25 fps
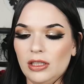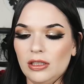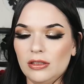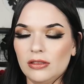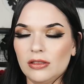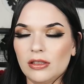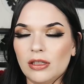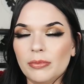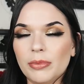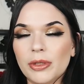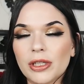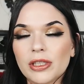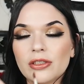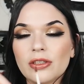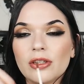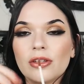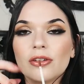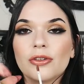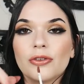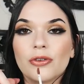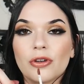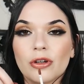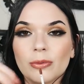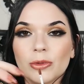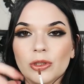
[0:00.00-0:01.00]
Let's compare to
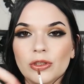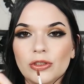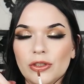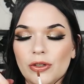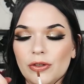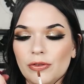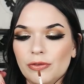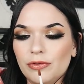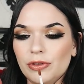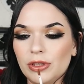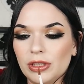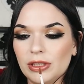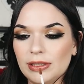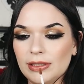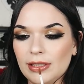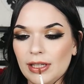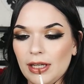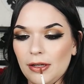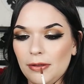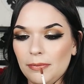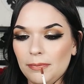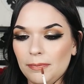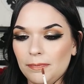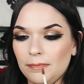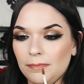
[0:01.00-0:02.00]
their normal doe foots, okay?